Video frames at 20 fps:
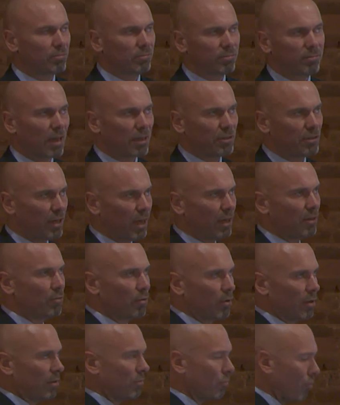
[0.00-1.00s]
a
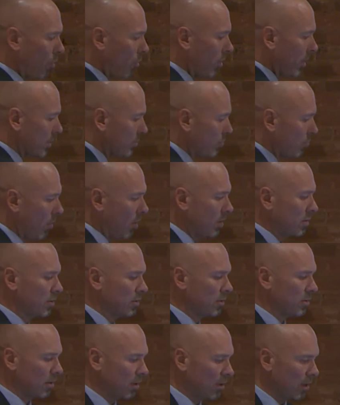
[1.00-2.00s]
genuine Rolex watch.
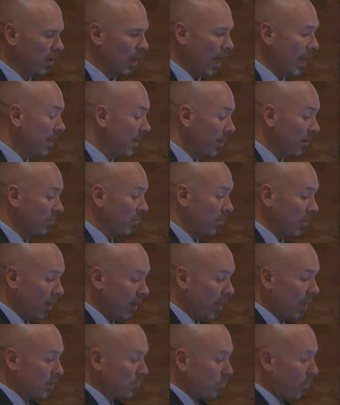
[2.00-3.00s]
And he
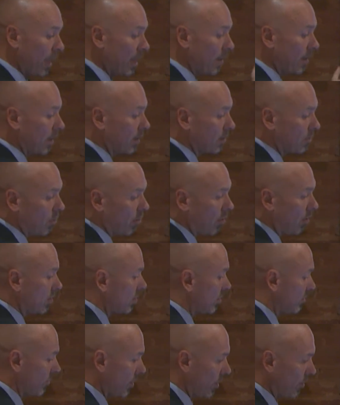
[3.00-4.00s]
explained in
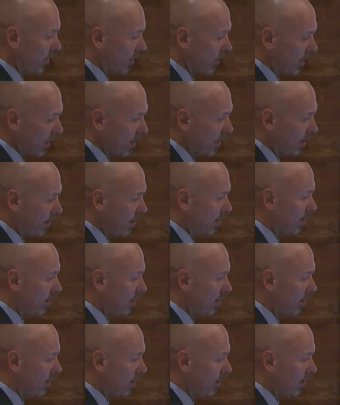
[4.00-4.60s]
court very clearly